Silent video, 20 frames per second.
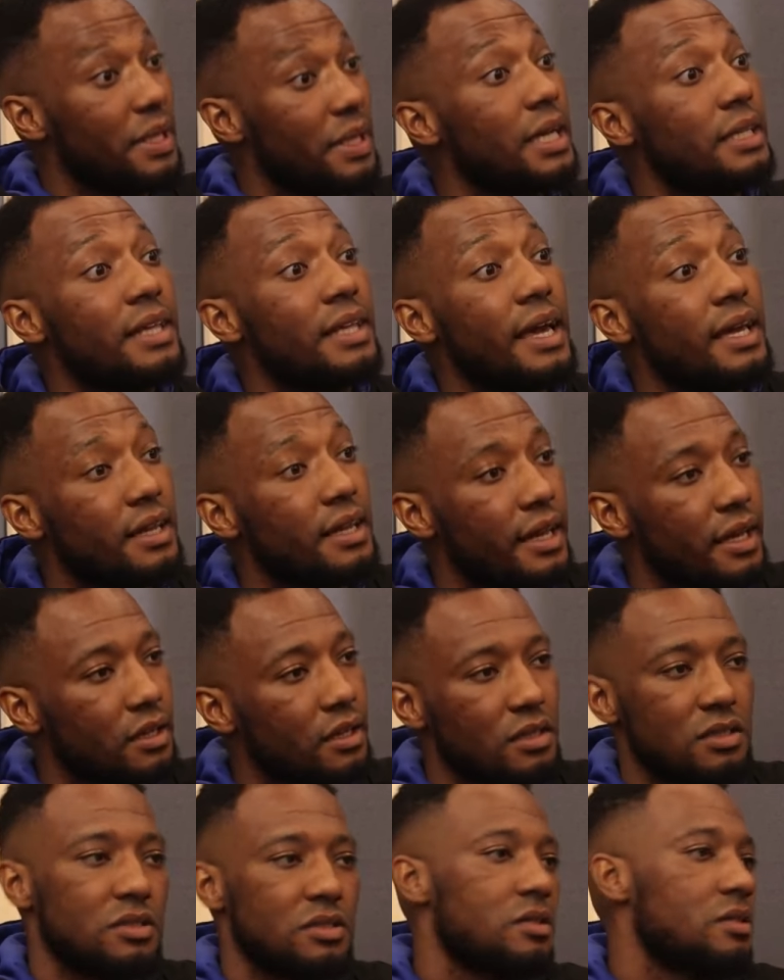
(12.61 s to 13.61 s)
be a day
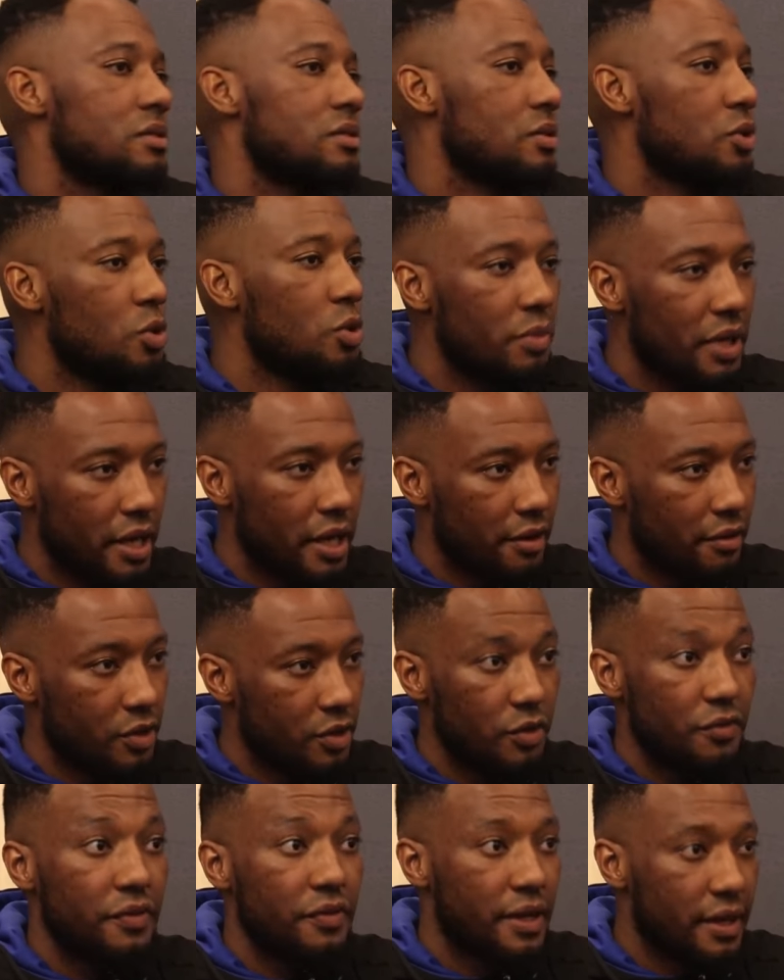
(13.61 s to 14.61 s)
late because it's human error.
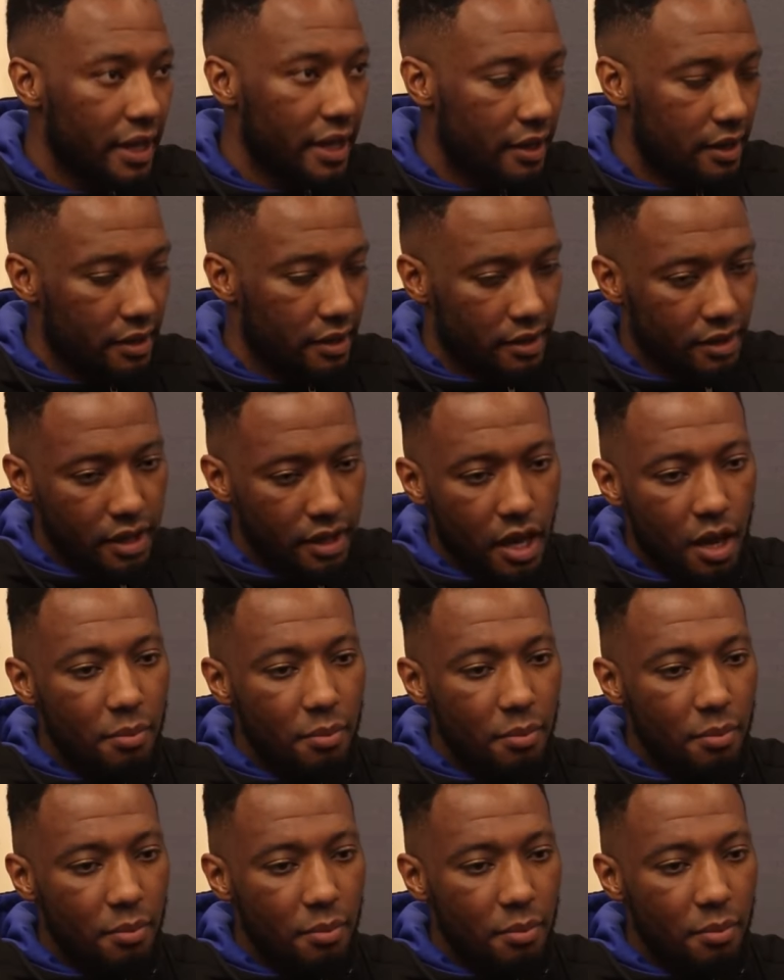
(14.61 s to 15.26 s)
You yeah, forget yeah. in it.